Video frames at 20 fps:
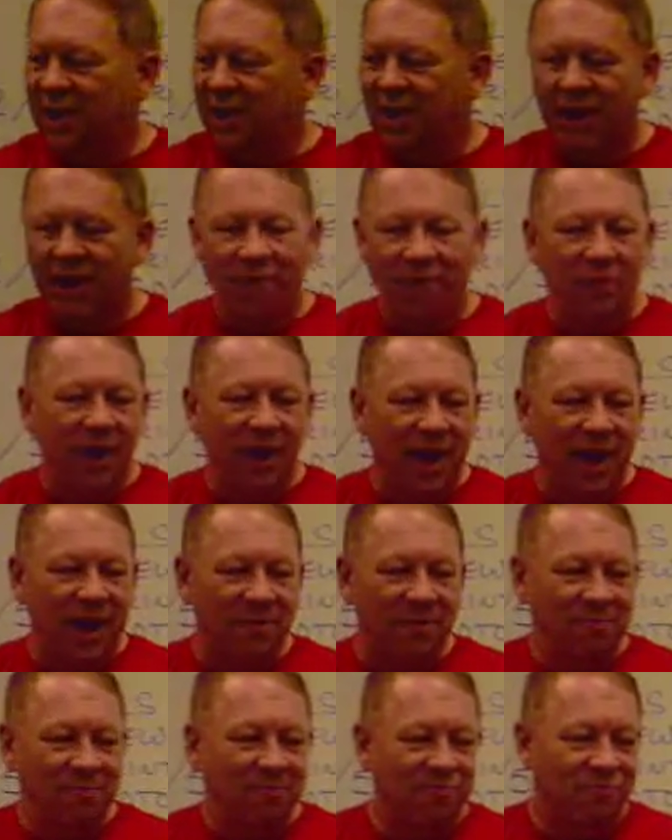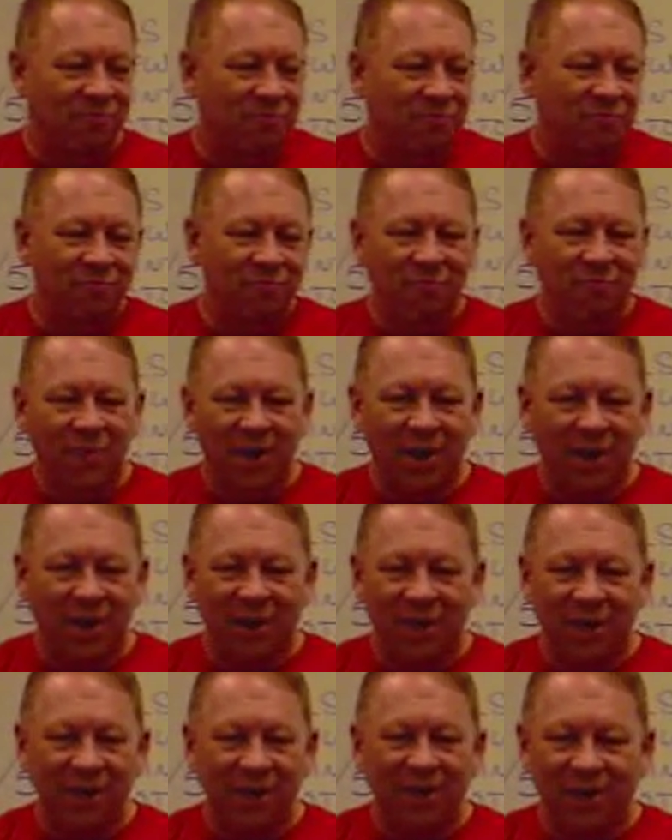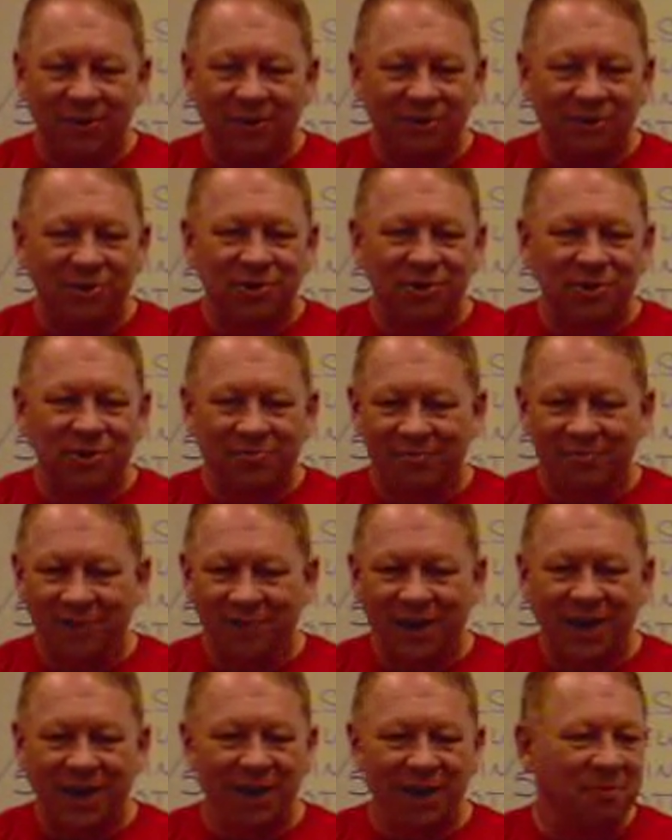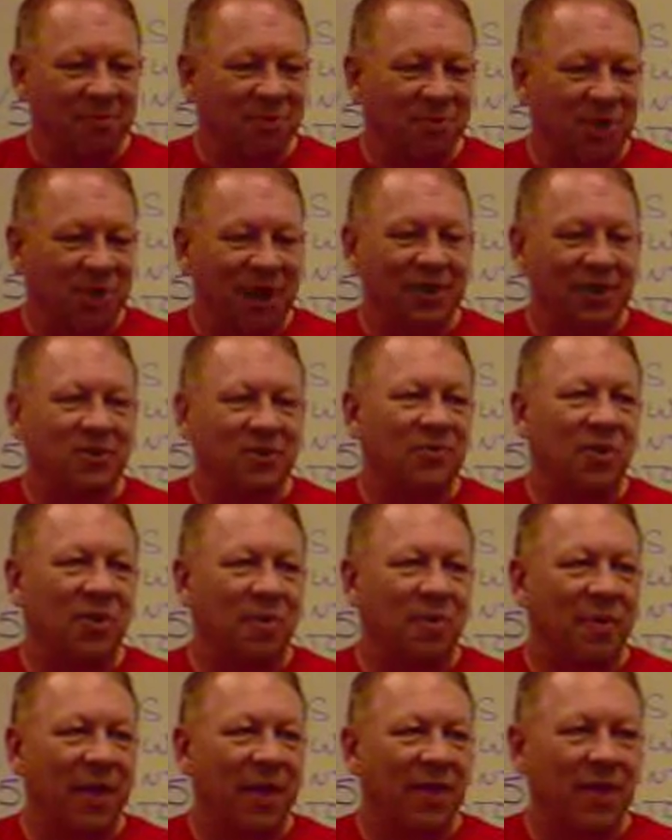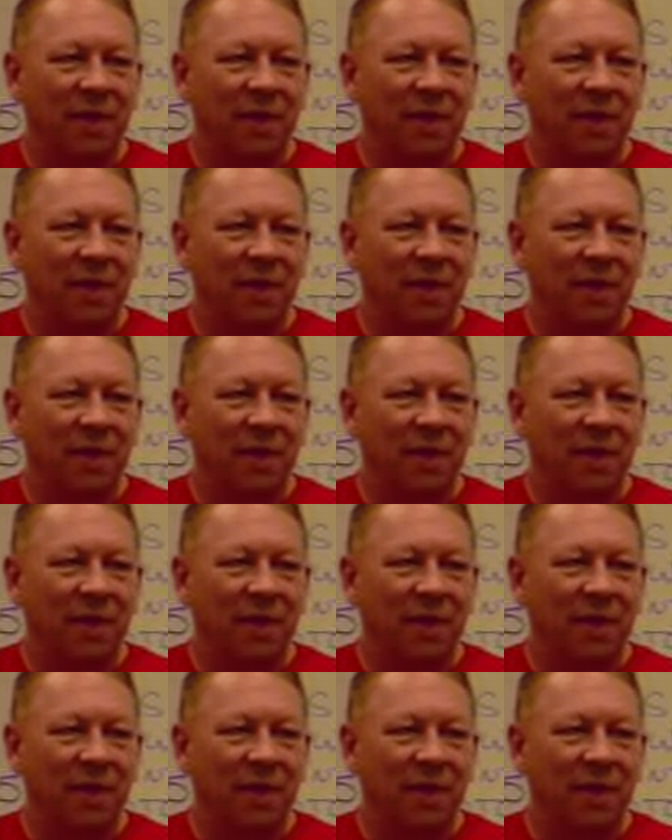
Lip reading: and we had our income checks for the month,